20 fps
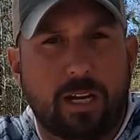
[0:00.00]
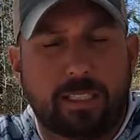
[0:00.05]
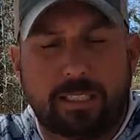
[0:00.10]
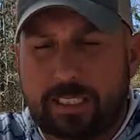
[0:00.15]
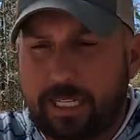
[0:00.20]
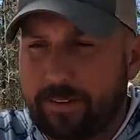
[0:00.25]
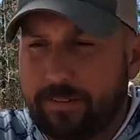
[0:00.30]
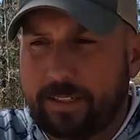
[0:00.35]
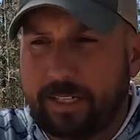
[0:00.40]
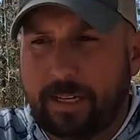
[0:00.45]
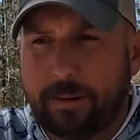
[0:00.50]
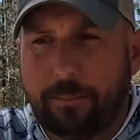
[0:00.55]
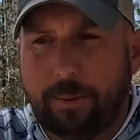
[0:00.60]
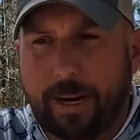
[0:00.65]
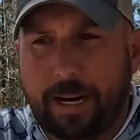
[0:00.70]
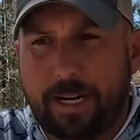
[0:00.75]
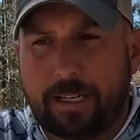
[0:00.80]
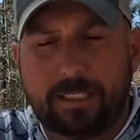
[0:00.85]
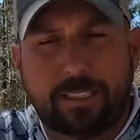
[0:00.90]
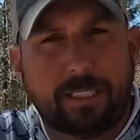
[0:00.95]
17
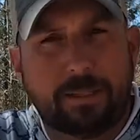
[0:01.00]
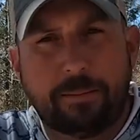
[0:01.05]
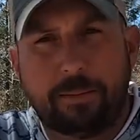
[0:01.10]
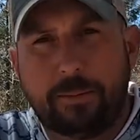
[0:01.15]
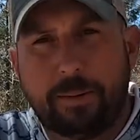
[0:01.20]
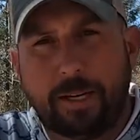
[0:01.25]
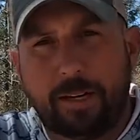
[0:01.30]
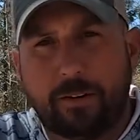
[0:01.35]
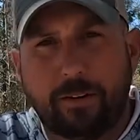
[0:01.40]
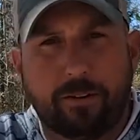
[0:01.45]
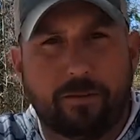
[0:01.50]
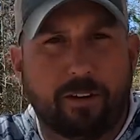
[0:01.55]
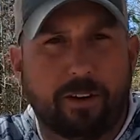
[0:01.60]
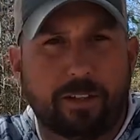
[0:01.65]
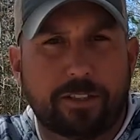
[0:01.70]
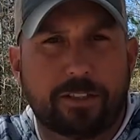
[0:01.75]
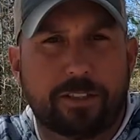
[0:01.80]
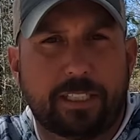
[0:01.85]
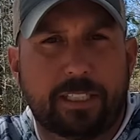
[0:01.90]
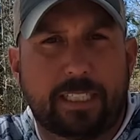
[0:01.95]
pounds seemed to be
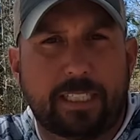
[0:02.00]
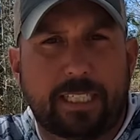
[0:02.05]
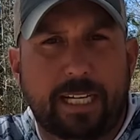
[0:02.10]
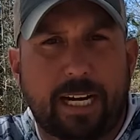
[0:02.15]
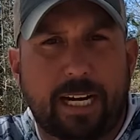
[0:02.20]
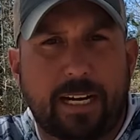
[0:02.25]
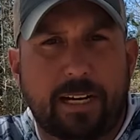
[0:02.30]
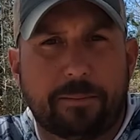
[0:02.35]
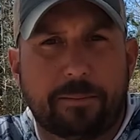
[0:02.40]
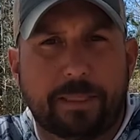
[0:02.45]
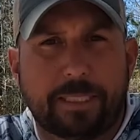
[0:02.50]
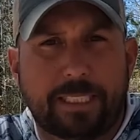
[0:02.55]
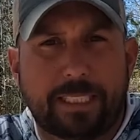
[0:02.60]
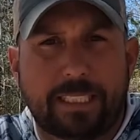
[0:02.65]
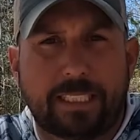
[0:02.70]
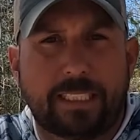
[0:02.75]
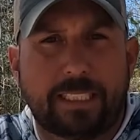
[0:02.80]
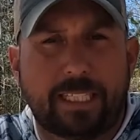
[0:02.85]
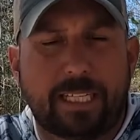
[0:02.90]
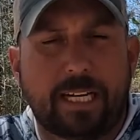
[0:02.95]
universal at the time, but
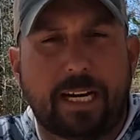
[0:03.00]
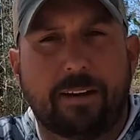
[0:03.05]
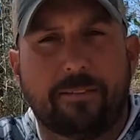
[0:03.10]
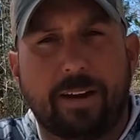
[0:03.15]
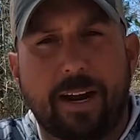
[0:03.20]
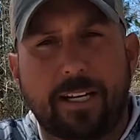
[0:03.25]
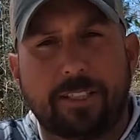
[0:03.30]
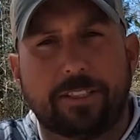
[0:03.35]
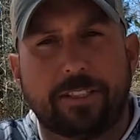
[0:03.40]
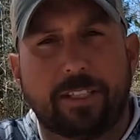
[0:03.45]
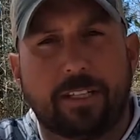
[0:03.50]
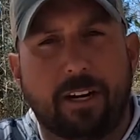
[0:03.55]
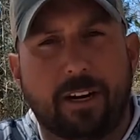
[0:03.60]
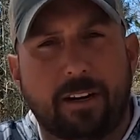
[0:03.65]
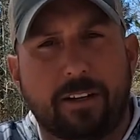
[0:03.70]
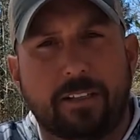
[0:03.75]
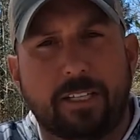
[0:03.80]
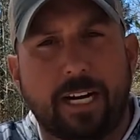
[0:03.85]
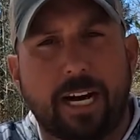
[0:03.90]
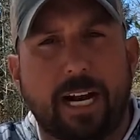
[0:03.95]
since then I've actually
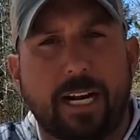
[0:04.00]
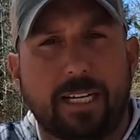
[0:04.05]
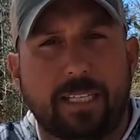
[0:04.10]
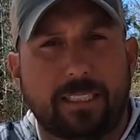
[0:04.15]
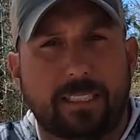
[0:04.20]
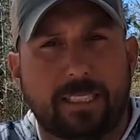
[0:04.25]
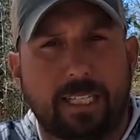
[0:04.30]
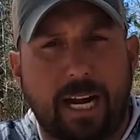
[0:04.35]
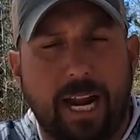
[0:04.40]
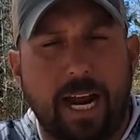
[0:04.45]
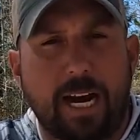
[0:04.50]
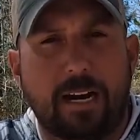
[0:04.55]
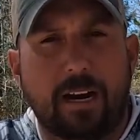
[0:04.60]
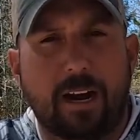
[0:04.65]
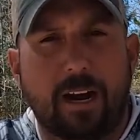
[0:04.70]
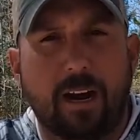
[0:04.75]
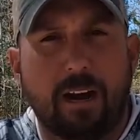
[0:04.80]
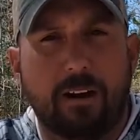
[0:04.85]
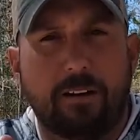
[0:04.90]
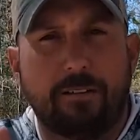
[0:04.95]
learned that I can slack
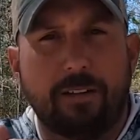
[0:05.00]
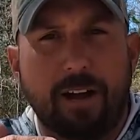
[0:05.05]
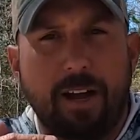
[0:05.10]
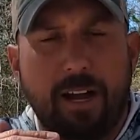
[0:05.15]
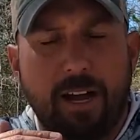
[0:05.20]
off,